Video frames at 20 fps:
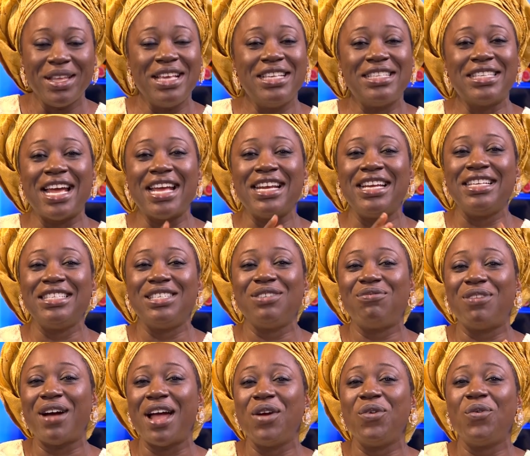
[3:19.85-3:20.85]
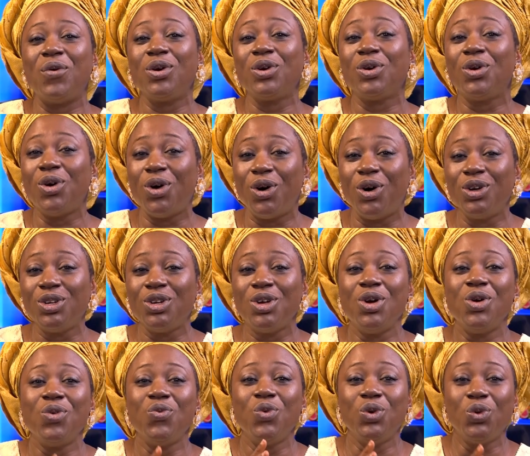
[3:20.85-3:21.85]
is identifying what God
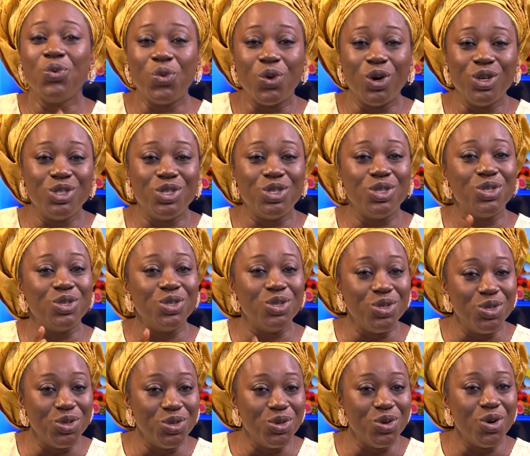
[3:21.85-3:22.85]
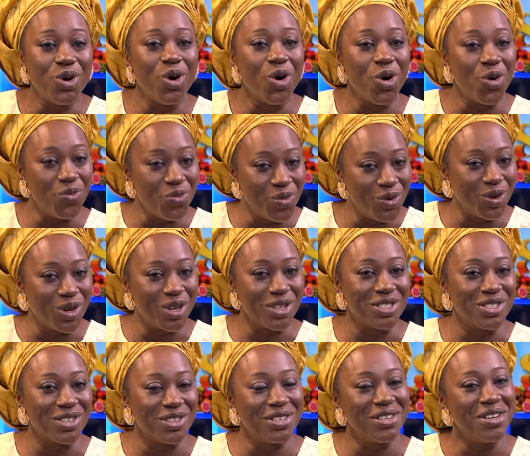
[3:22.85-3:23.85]
would want you to do or
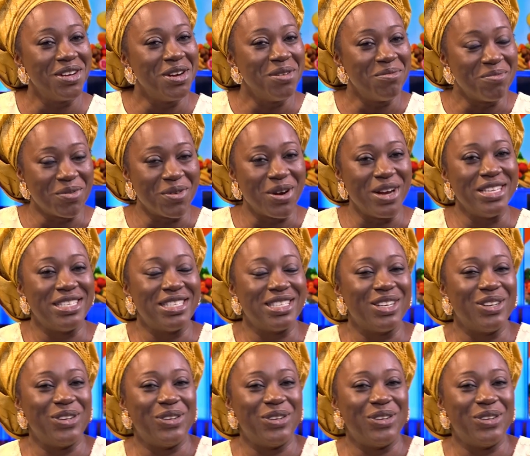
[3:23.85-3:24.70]
focus on. Praise the